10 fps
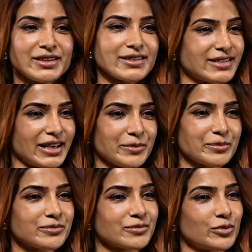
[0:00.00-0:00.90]
the same
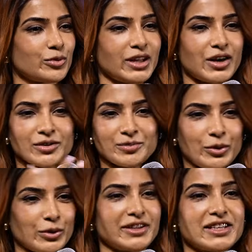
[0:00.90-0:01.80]
without
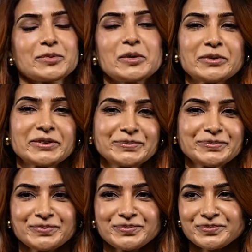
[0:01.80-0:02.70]
both these people.
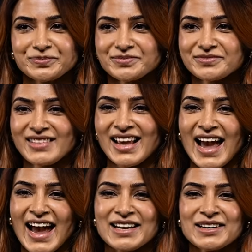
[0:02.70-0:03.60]

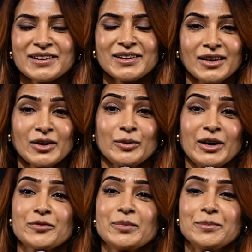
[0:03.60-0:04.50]
And one
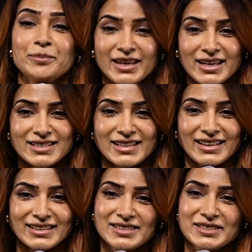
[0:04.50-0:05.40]
of my biggest hits